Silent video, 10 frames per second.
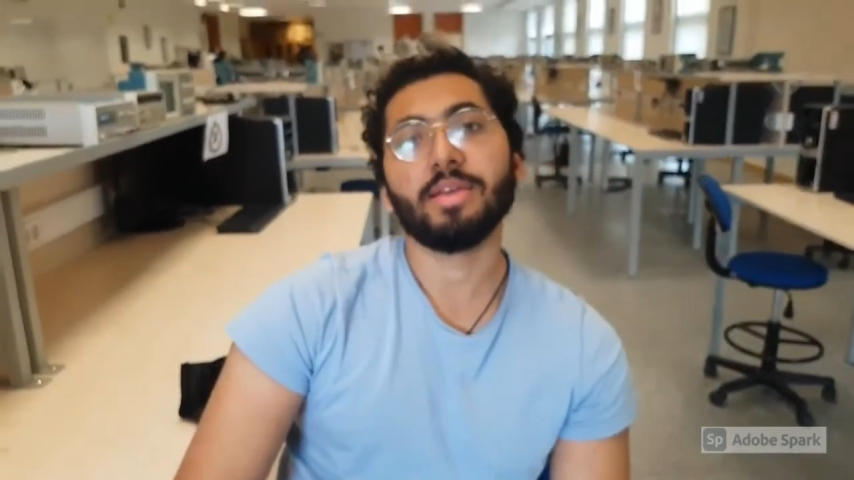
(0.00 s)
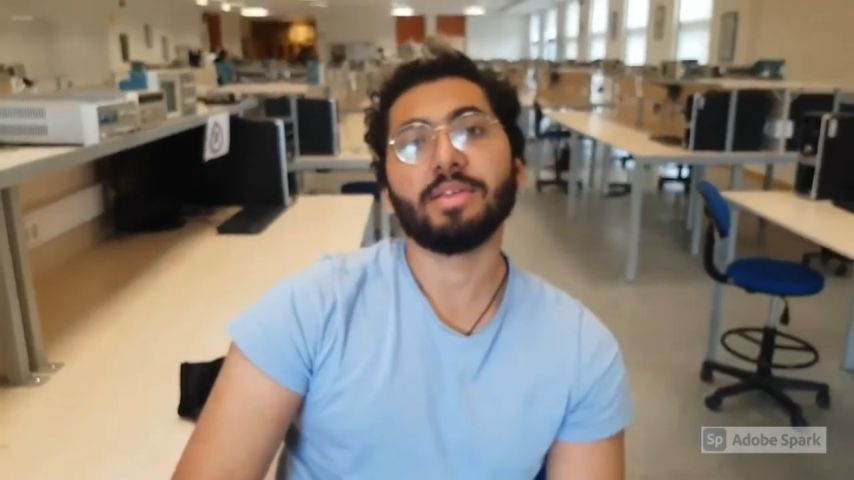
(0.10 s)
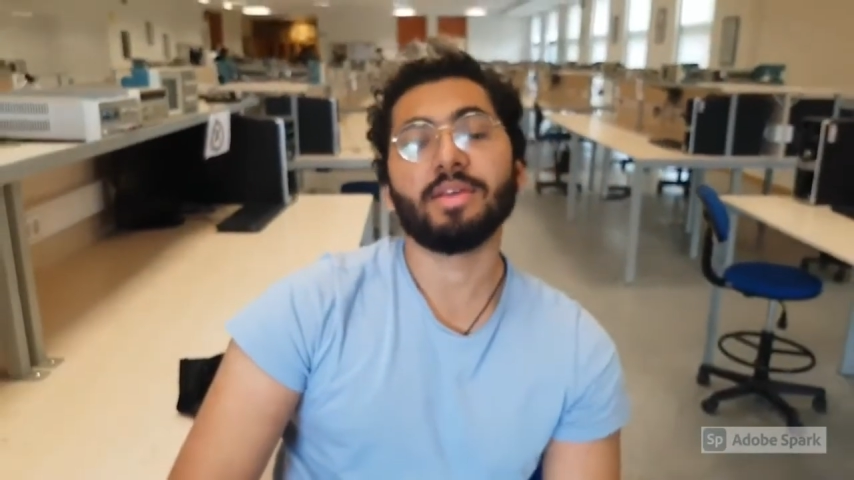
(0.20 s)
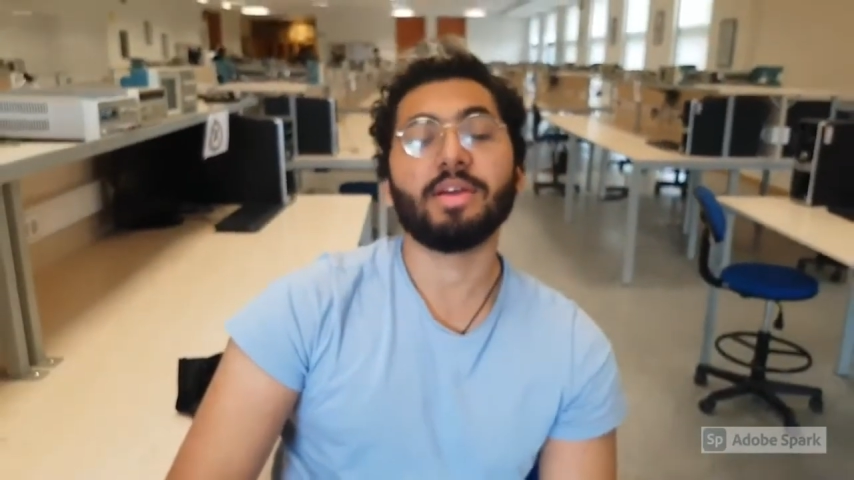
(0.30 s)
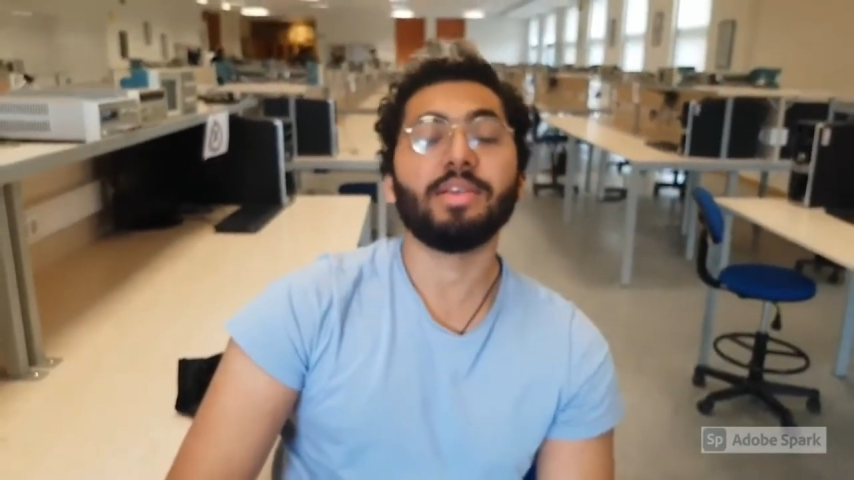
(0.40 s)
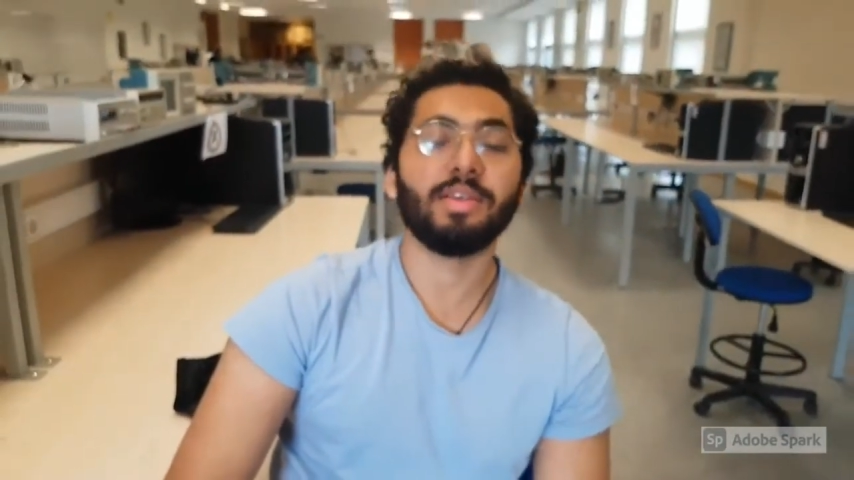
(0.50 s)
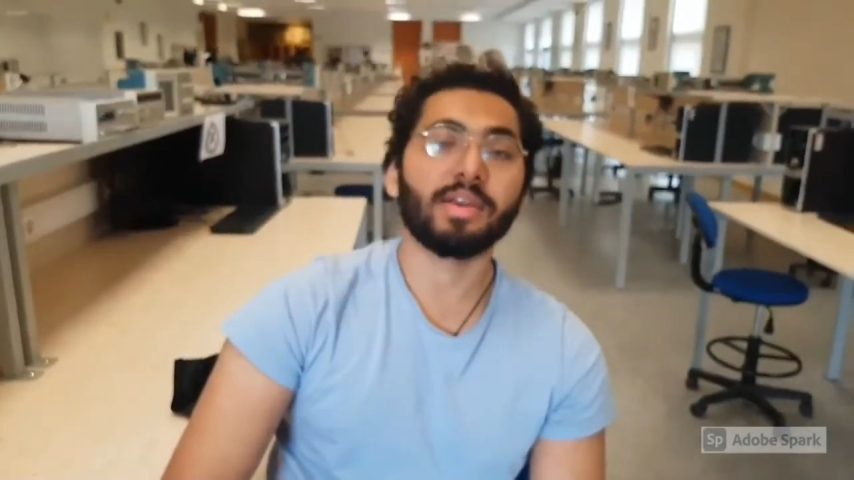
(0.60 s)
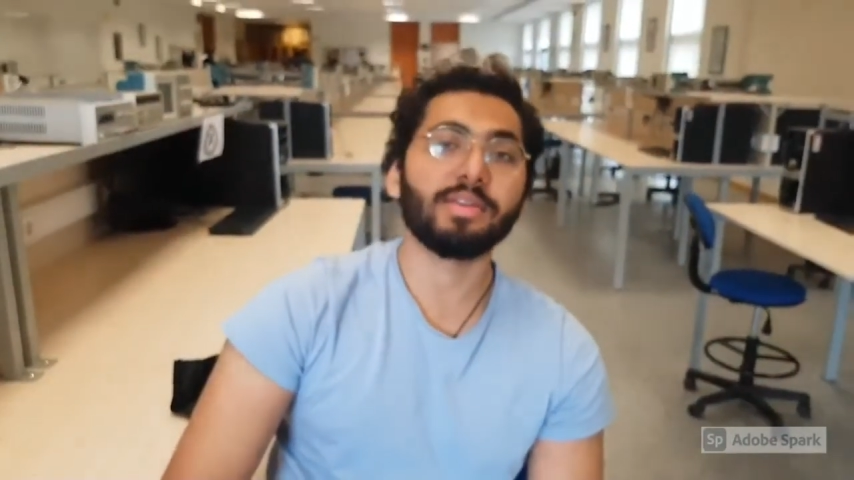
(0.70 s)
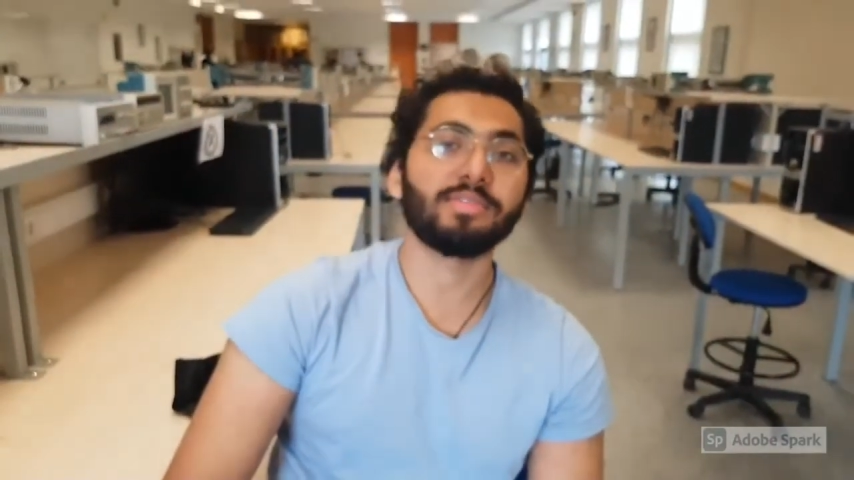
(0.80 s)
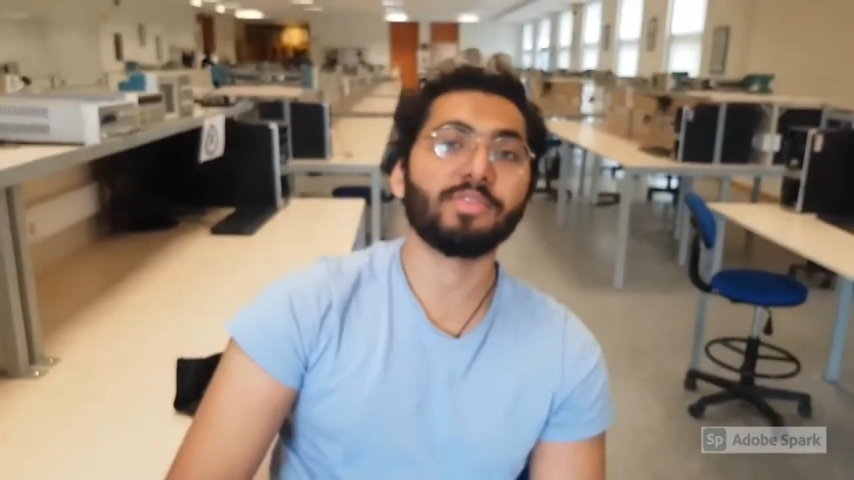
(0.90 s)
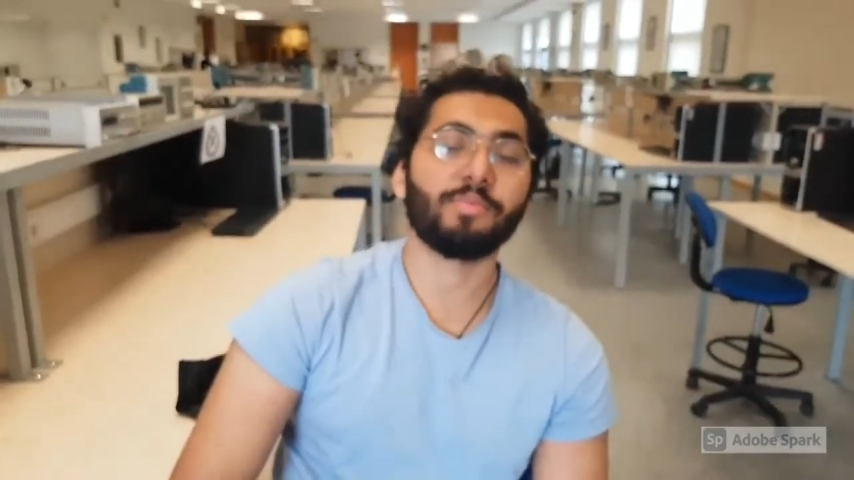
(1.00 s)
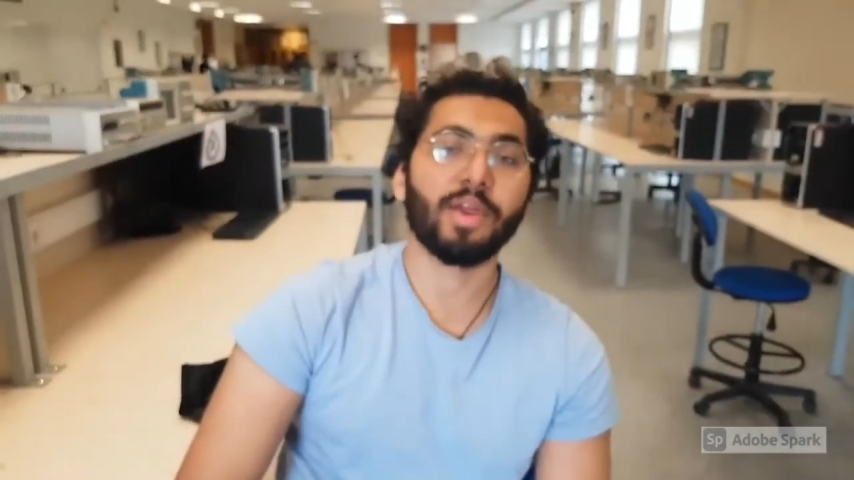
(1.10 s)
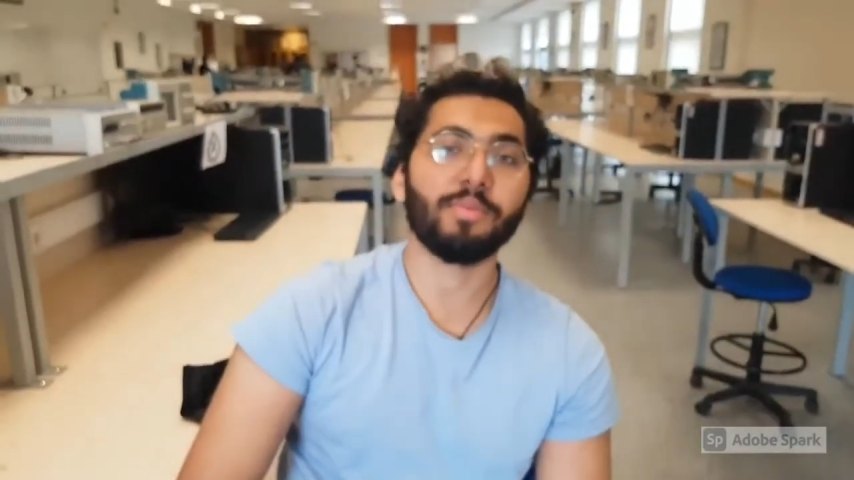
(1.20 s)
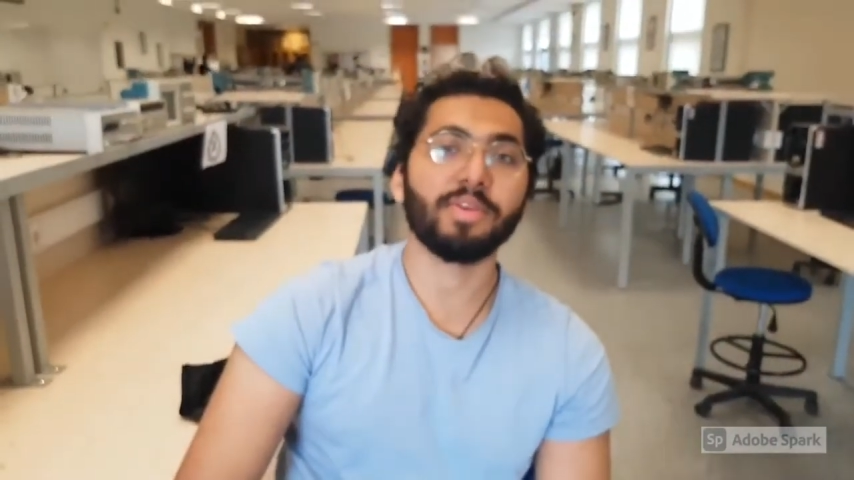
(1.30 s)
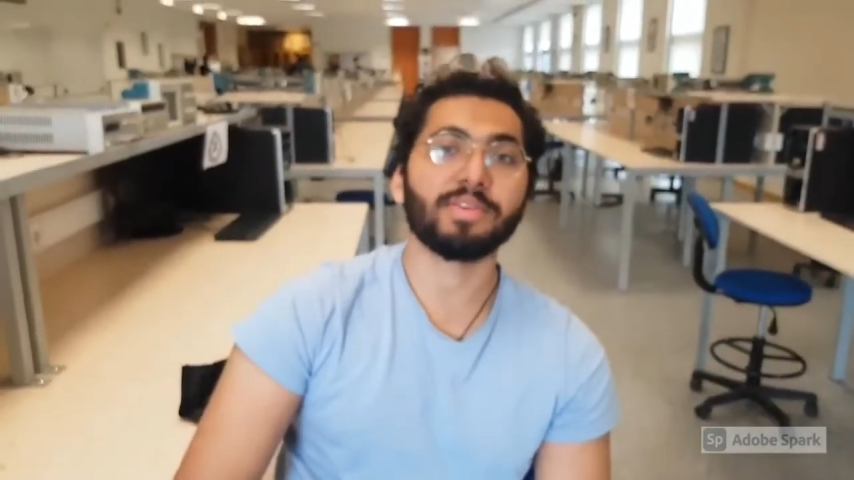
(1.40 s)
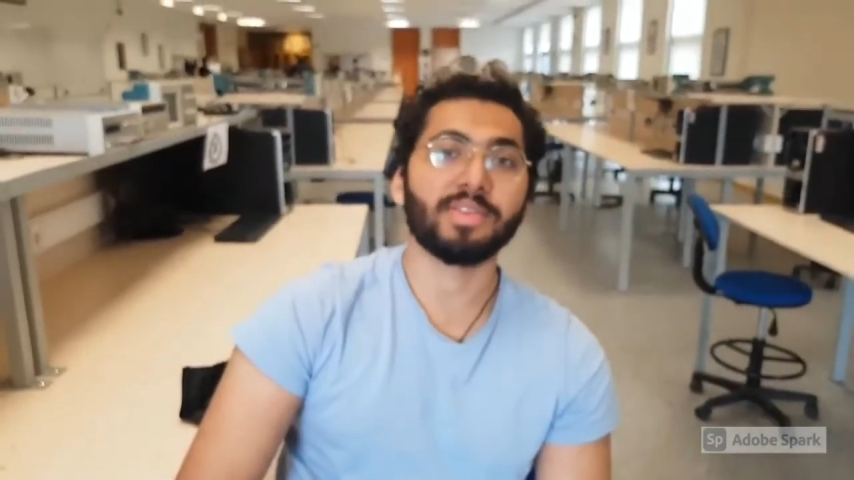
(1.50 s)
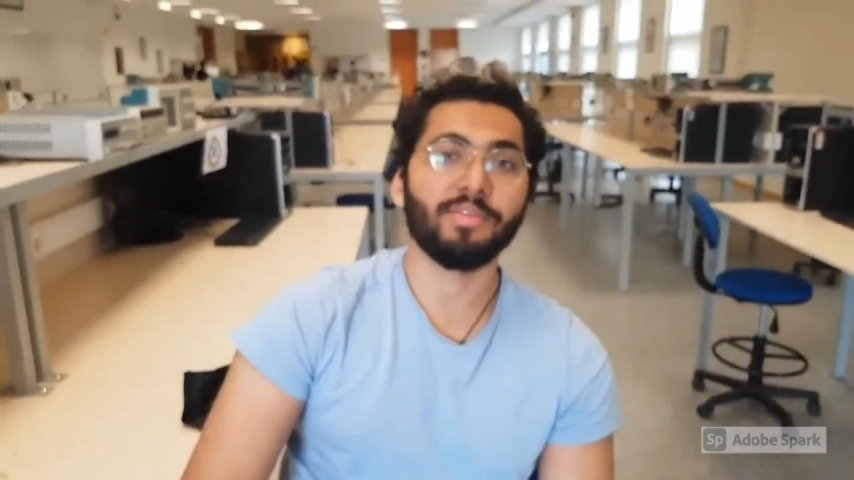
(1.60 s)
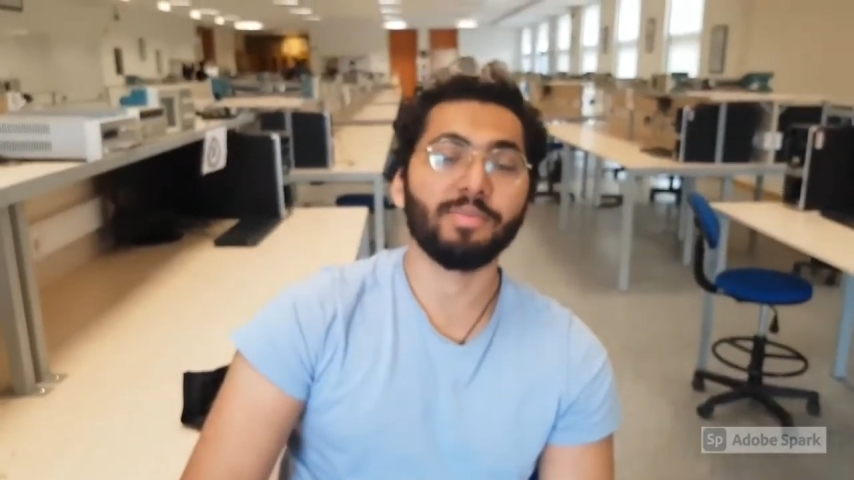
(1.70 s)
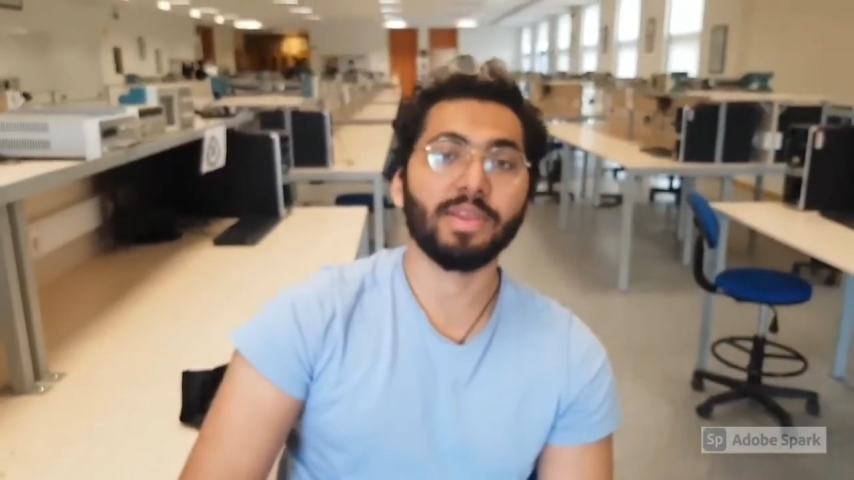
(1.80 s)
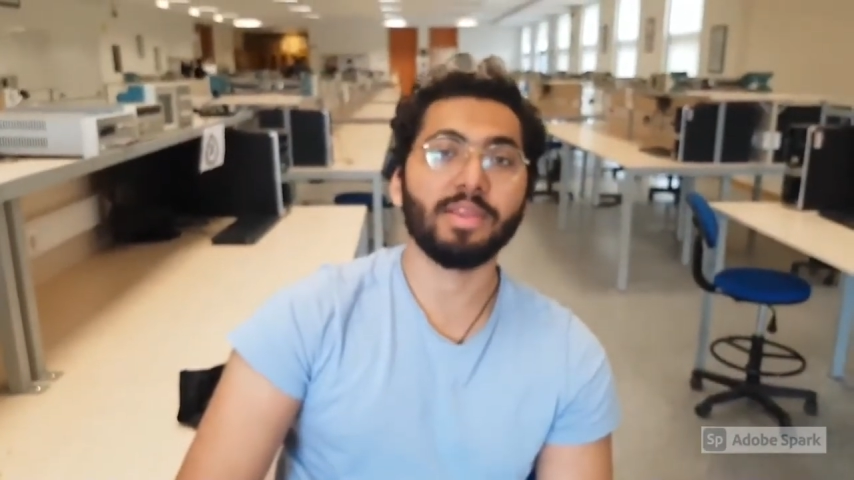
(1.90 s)
The inductance of the primary is 7
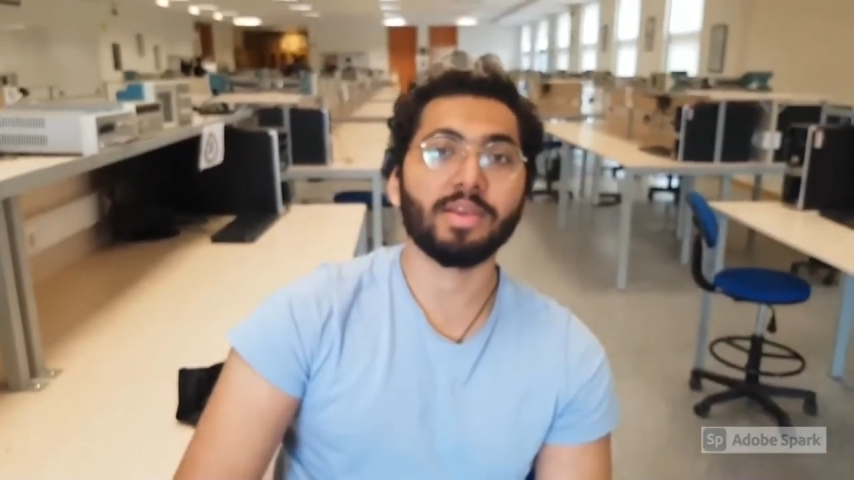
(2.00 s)
milli,